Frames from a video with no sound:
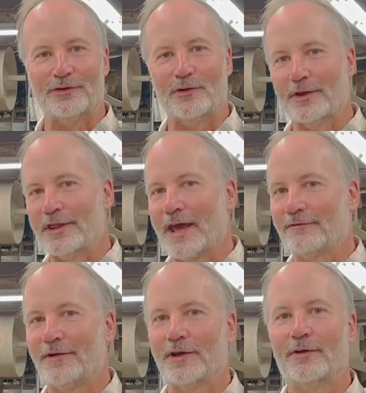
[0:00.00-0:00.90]
During that
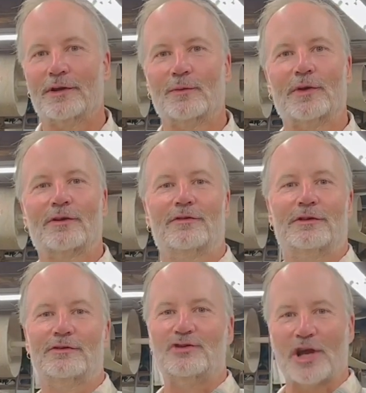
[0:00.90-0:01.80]
firing, we actually
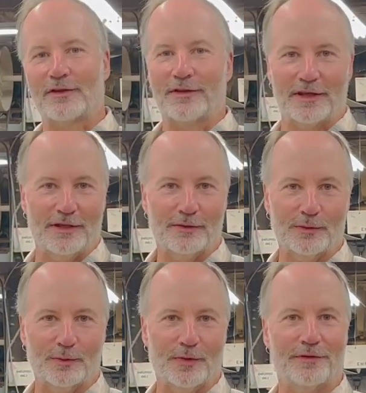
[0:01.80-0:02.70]
inject the kiln
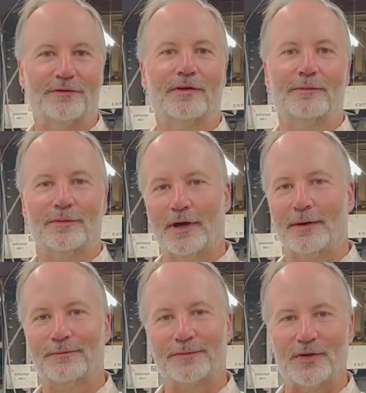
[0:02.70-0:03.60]
with some
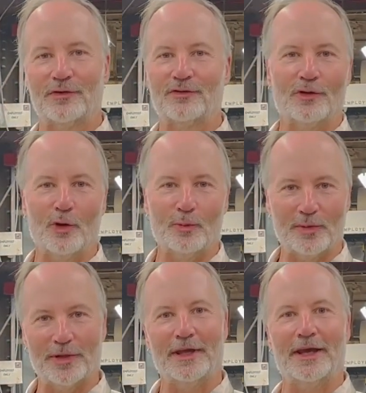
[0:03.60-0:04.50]
dish soap
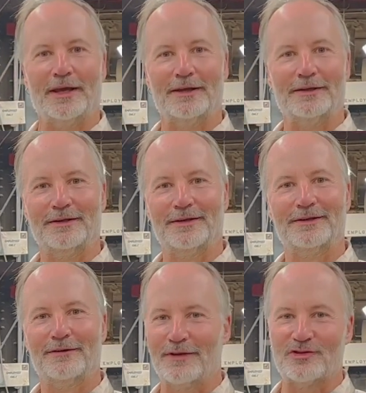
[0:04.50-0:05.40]
and
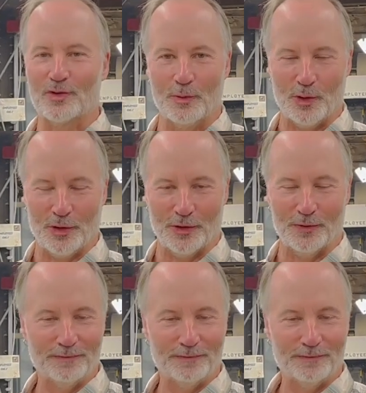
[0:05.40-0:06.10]
vegetable oil,